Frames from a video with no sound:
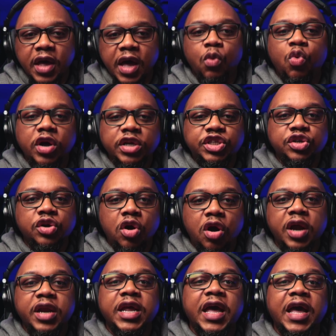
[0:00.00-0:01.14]
I want your
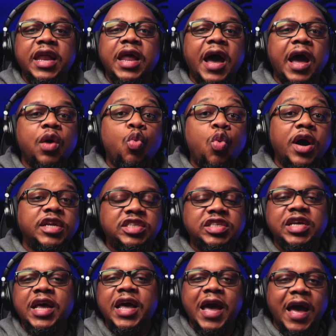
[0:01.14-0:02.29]
heart, and I once
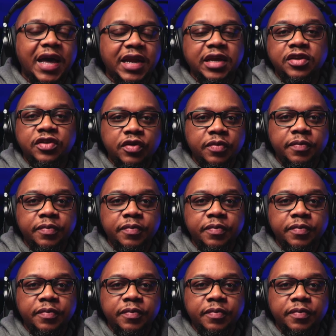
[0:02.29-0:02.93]
had it.